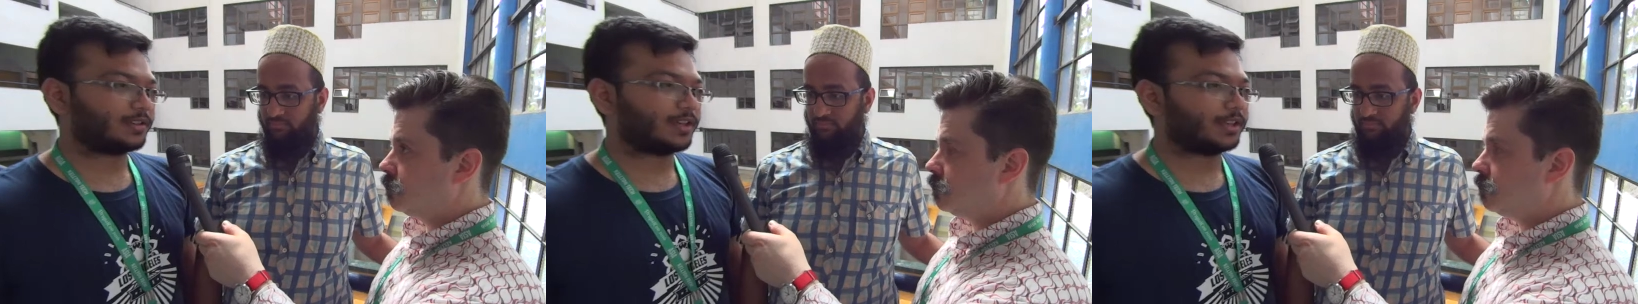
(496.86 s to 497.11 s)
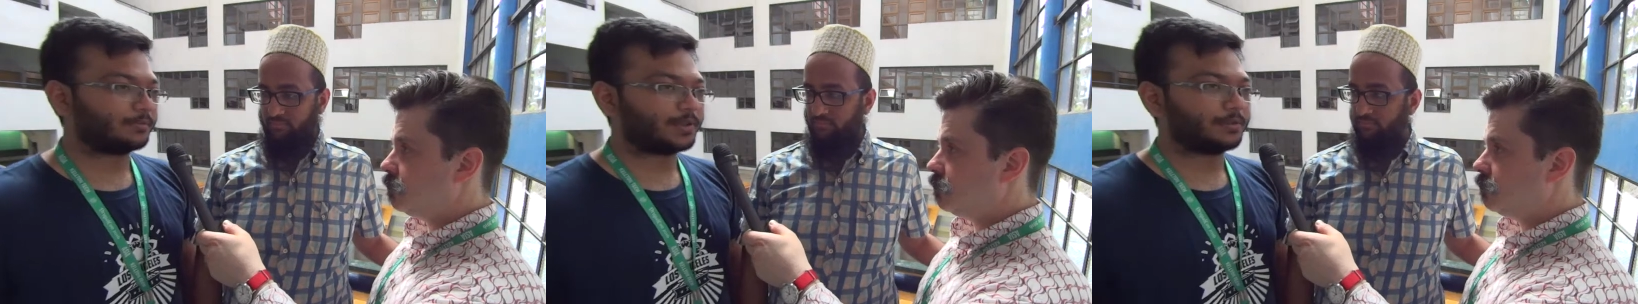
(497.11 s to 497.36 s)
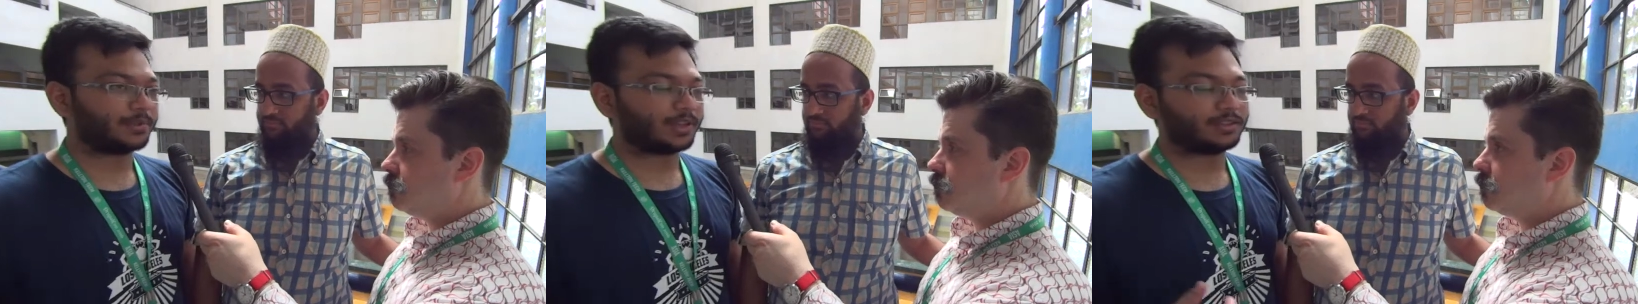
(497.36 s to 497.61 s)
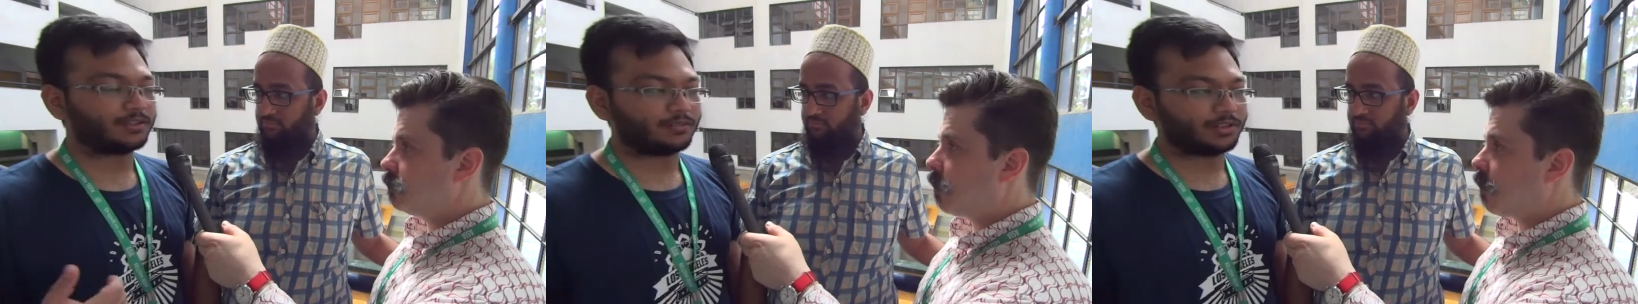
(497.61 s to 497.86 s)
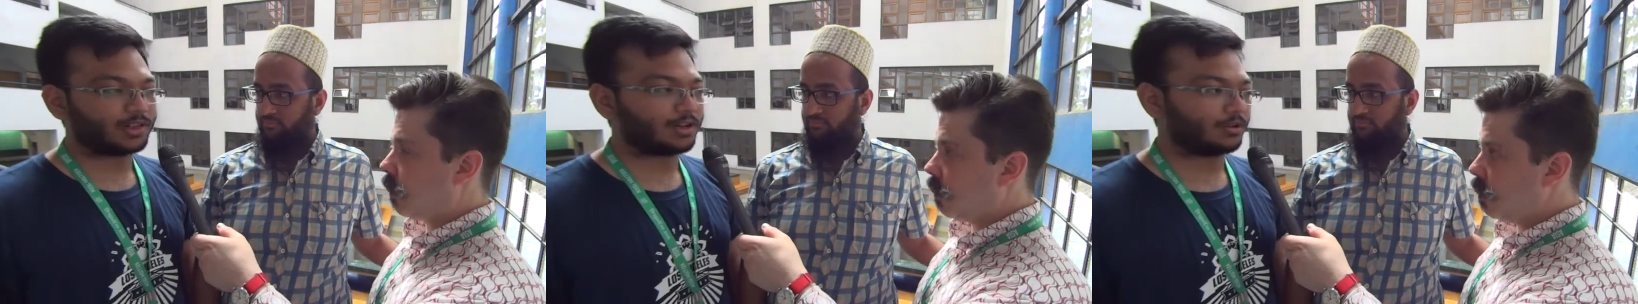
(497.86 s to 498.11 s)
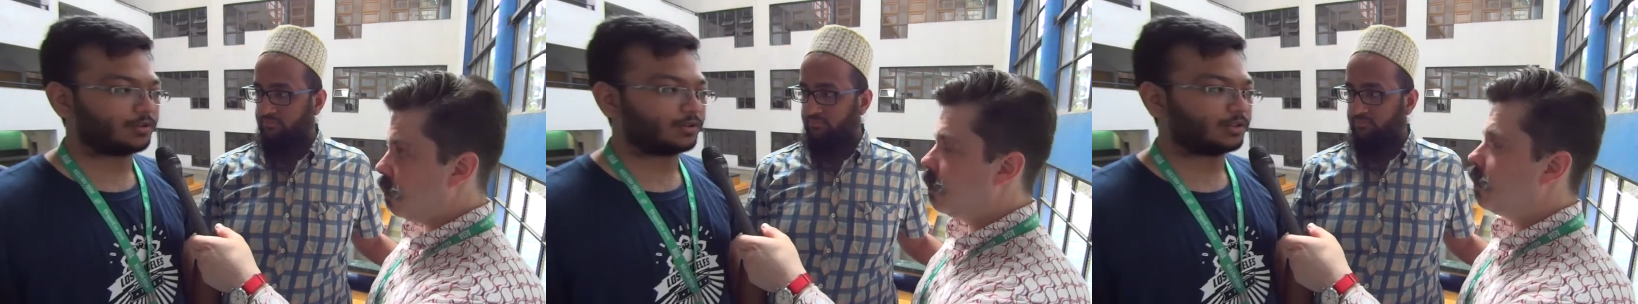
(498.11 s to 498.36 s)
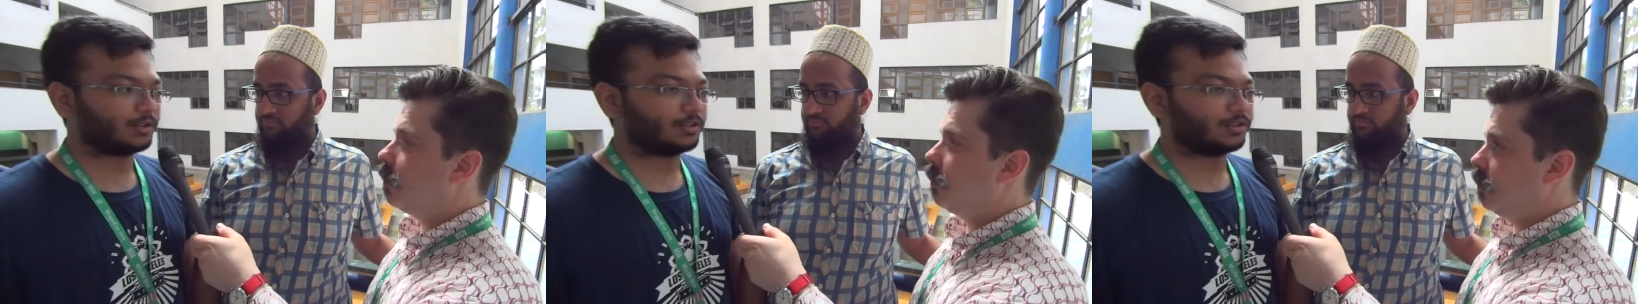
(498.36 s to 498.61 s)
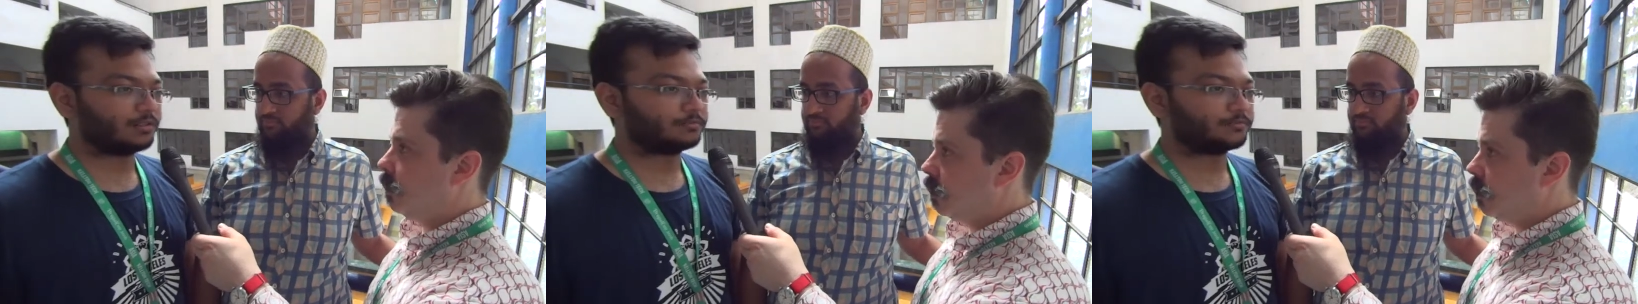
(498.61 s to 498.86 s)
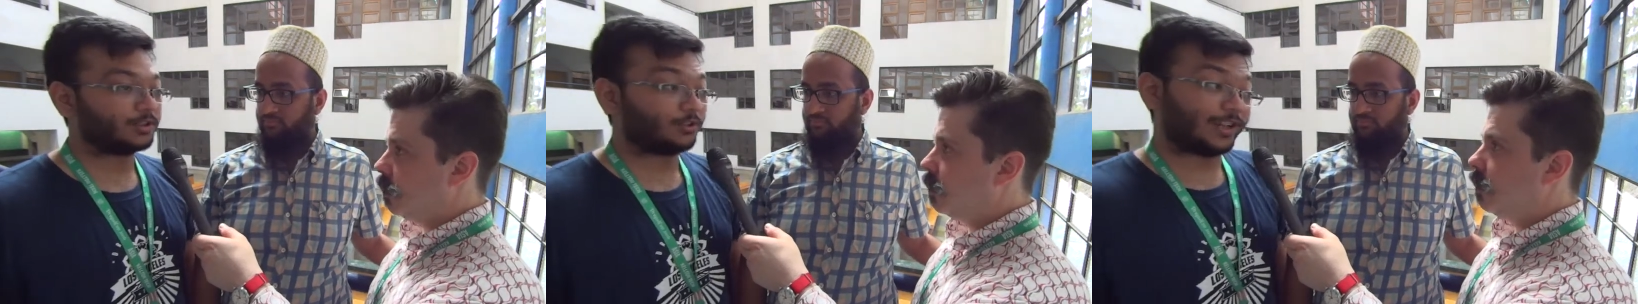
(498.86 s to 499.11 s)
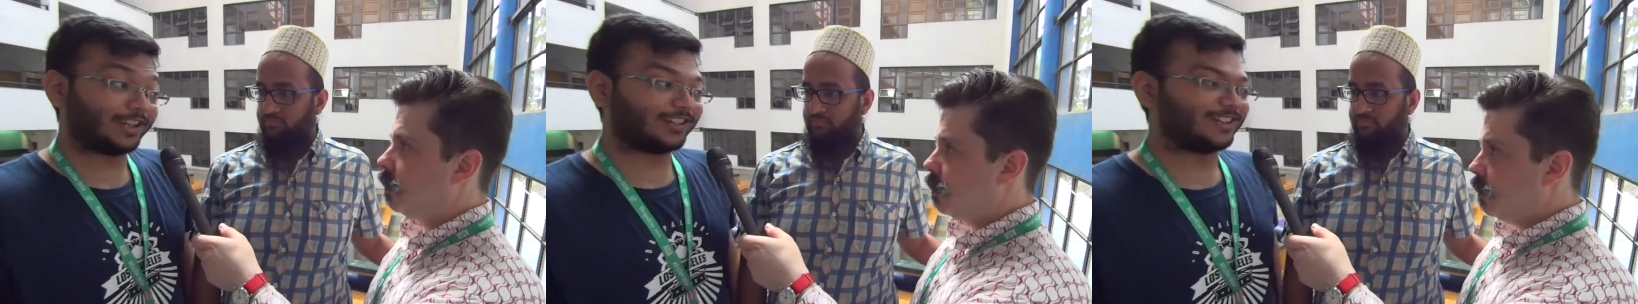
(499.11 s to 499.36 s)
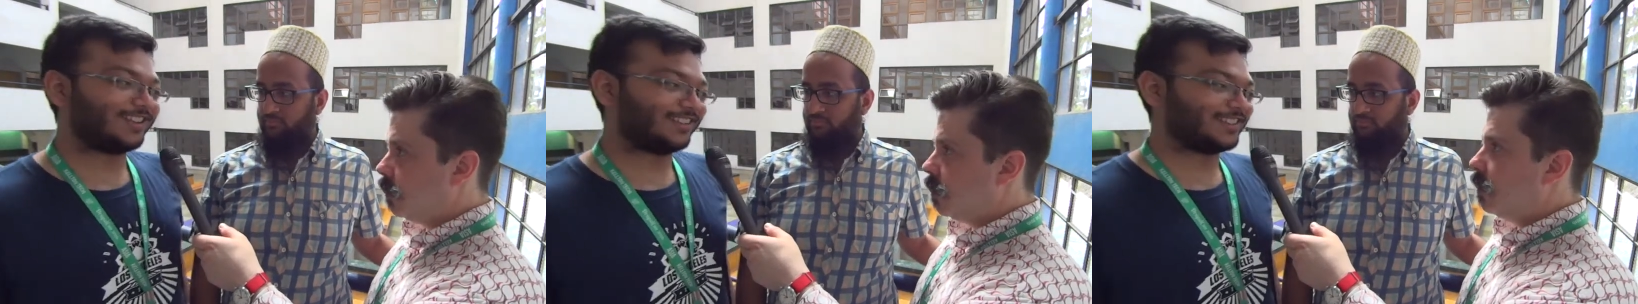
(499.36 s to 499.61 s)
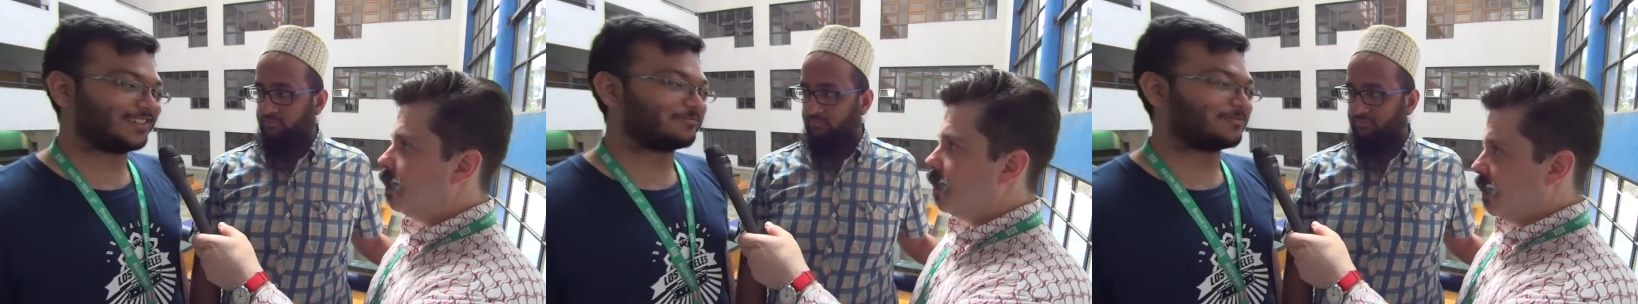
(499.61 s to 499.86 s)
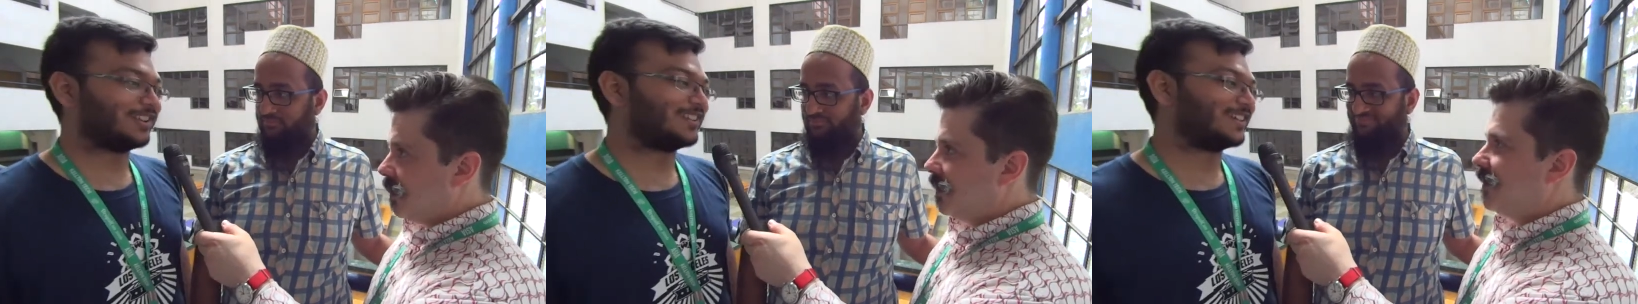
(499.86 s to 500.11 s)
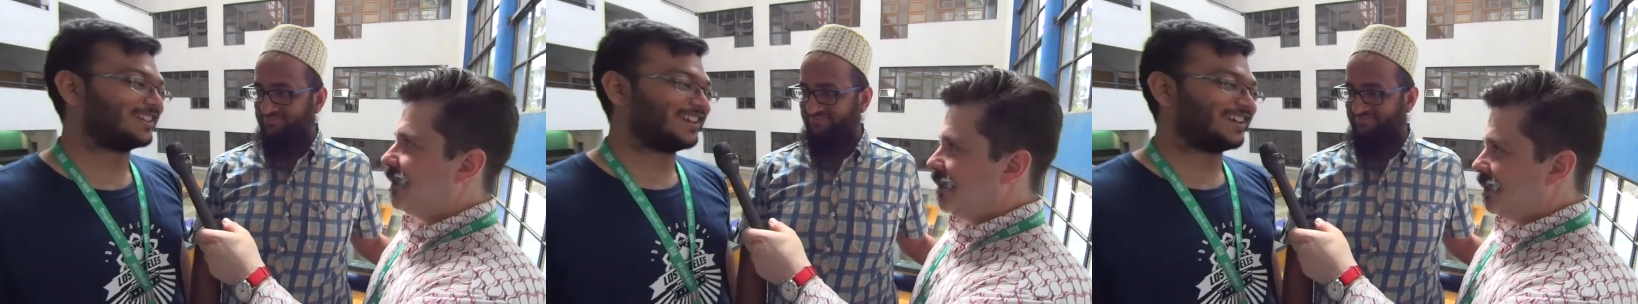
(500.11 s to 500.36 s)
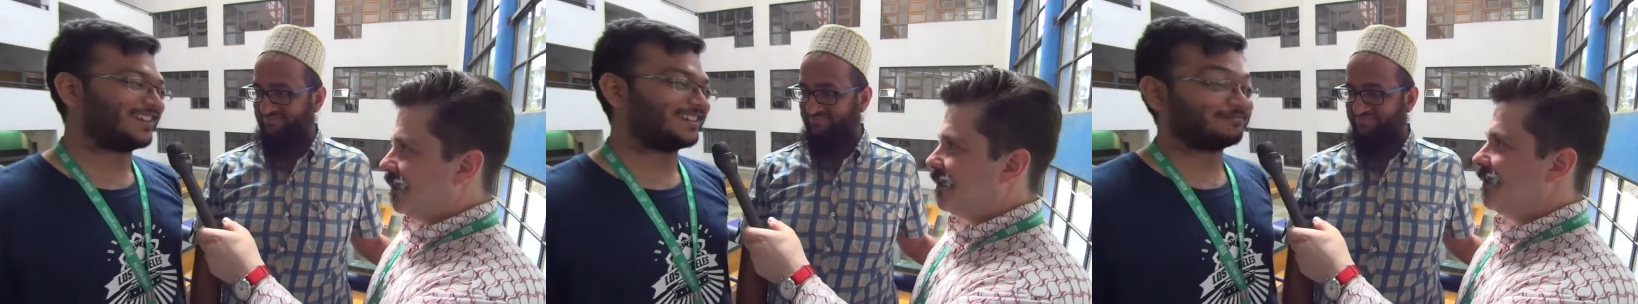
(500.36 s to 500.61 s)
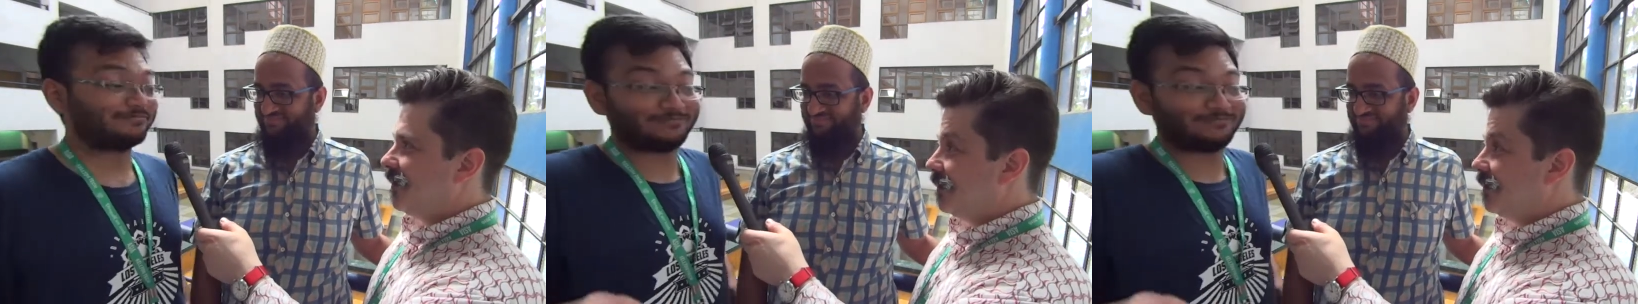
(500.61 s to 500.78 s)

Speaker 1: help them get the word out. Uh, you know, entertain them while they're there.